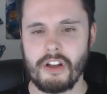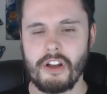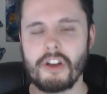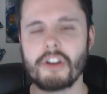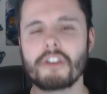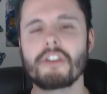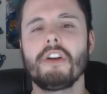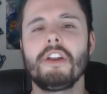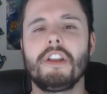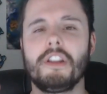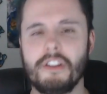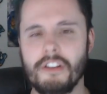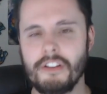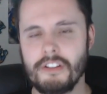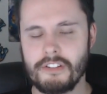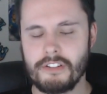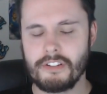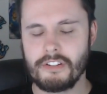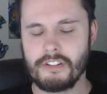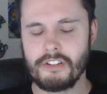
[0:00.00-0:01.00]
are going to
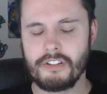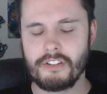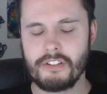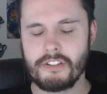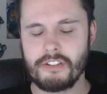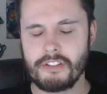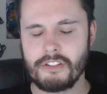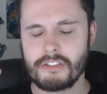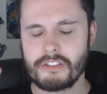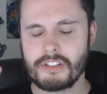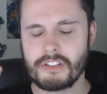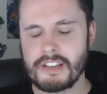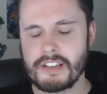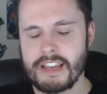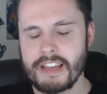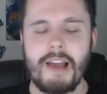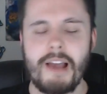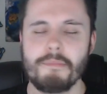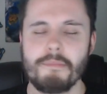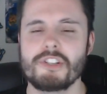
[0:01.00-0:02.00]

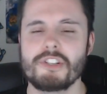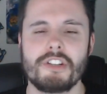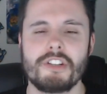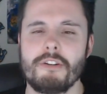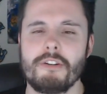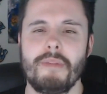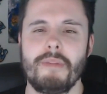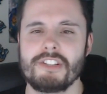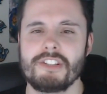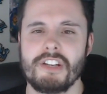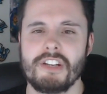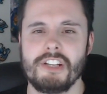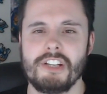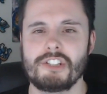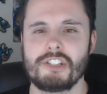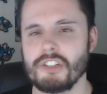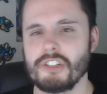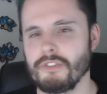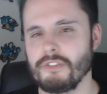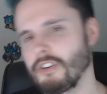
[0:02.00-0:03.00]
capture their
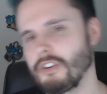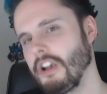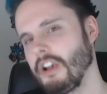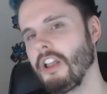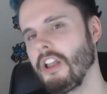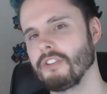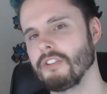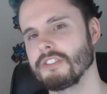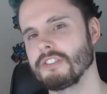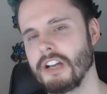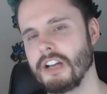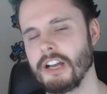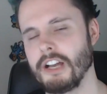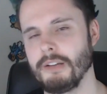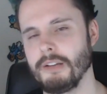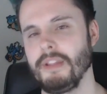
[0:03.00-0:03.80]
imagination for a long time.